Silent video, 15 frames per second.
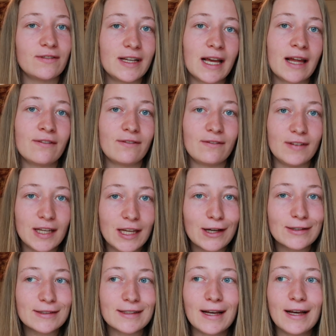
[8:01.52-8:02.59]
vegan
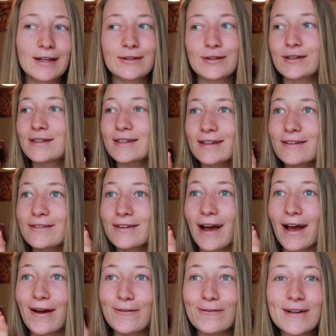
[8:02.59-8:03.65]
videos took
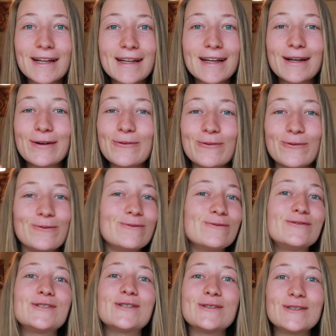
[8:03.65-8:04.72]
really
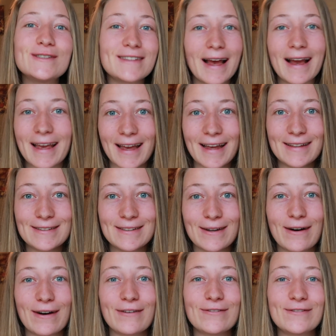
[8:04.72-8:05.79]
two seconds
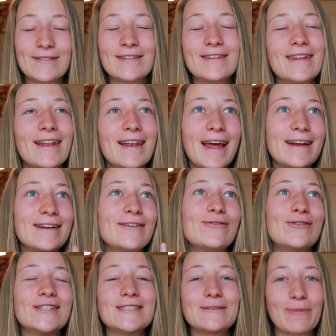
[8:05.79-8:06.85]
of like the
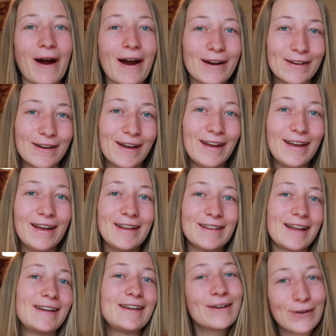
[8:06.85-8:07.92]
worst part
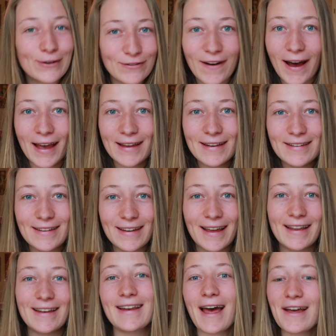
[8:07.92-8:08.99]
that he could find
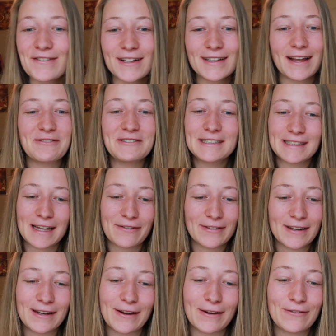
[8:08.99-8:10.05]
and I think that was
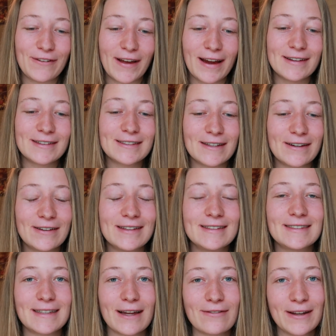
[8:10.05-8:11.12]
definitely not fair so
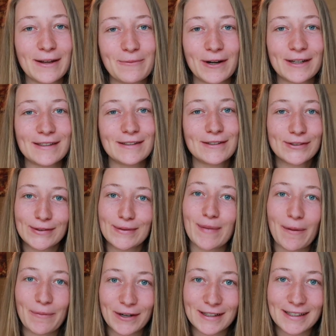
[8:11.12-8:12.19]
it's definitely important to
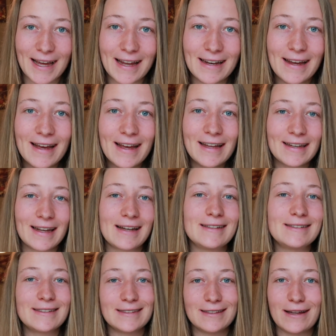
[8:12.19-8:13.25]
remember that that
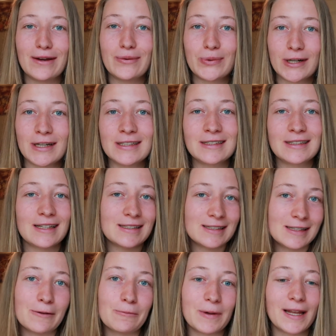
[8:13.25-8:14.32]
it's the worst
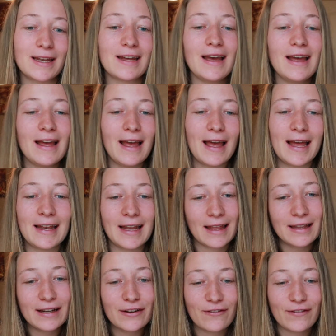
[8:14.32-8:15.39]
snippet
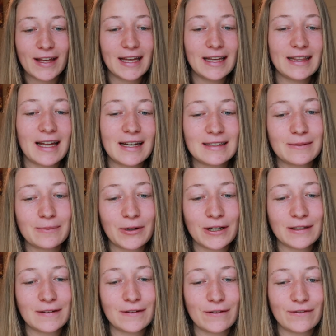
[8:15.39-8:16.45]
another thing that is
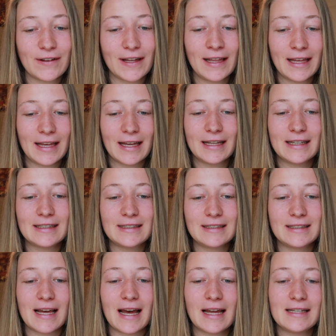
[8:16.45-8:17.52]
important to think is
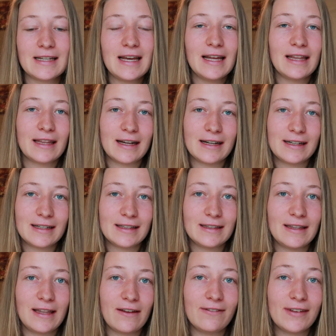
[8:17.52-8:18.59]
that there
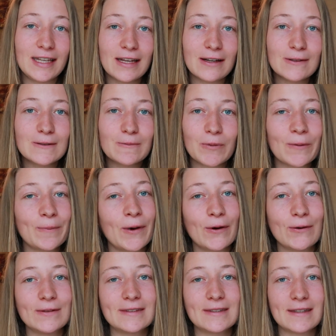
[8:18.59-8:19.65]
the videos
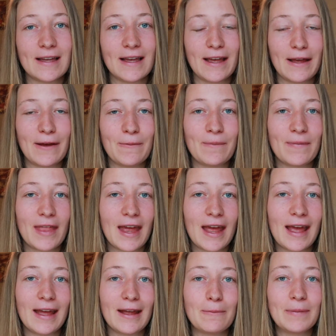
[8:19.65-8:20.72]
promote um,
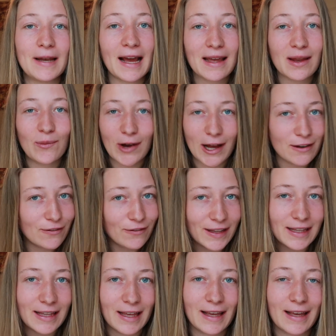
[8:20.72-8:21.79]
a black and white
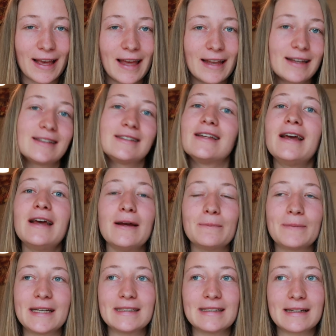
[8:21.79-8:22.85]
thinking and it
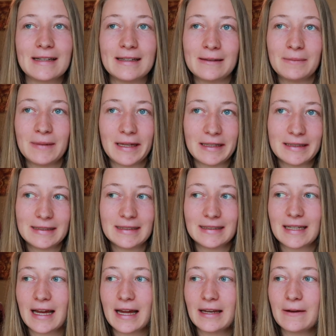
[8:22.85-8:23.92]
basically means
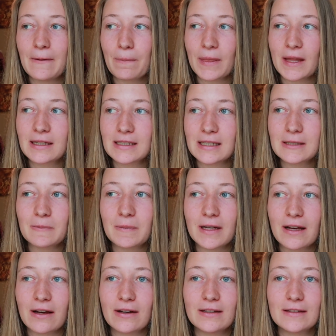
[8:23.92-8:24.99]
that just
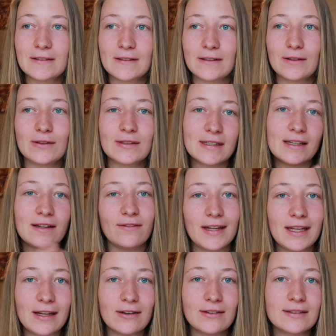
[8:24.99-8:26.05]
because you see the
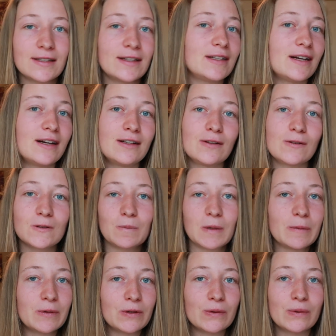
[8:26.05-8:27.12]
videos and there are those
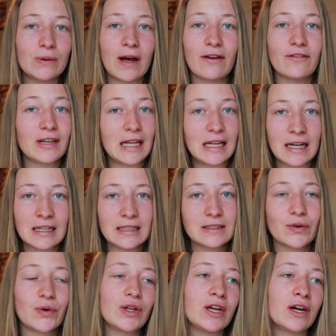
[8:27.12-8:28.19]
people who have an eating
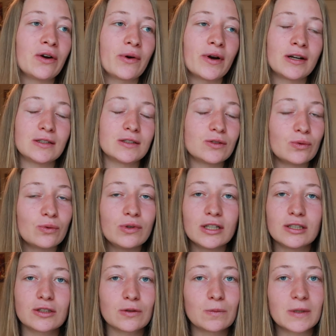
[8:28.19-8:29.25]
disorder or who
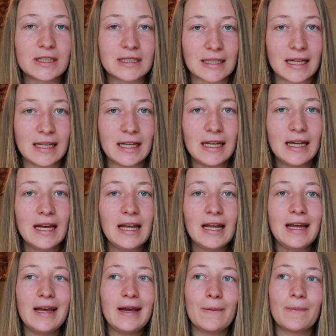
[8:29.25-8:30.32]
are super skinny
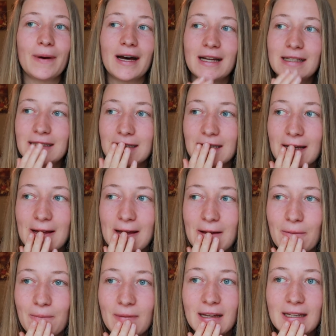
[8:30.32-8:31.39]
but
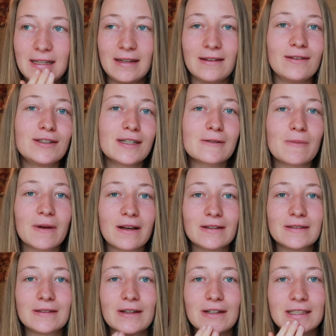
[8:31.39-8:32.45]
um, it just
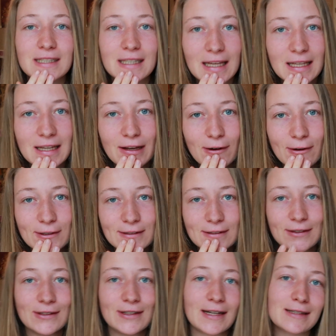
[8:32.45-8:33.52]
because you're skinny
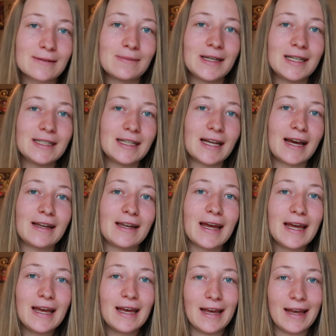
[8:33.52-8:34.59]
also doesn't mean that
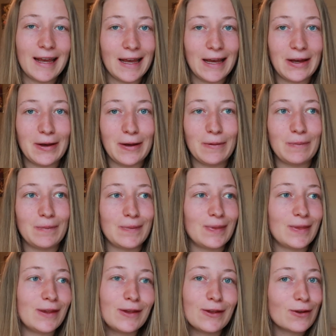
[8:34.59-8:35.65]

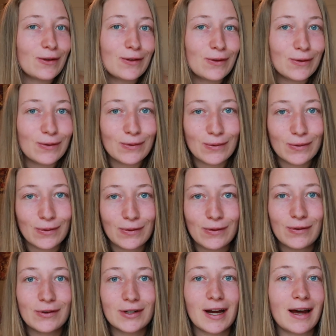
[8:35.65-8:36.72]
um, you
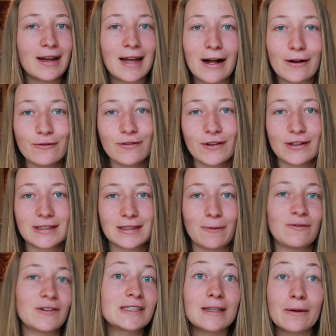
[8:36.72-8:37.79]
you're unhealthy or
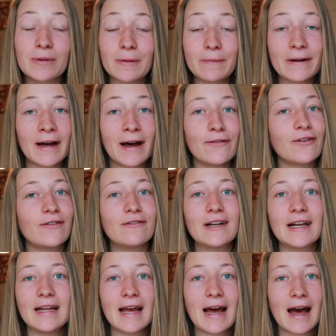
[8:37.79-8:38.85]
something. Some people have a
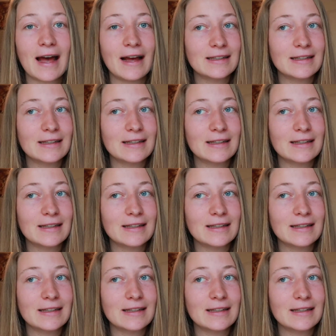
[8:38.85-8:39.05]
really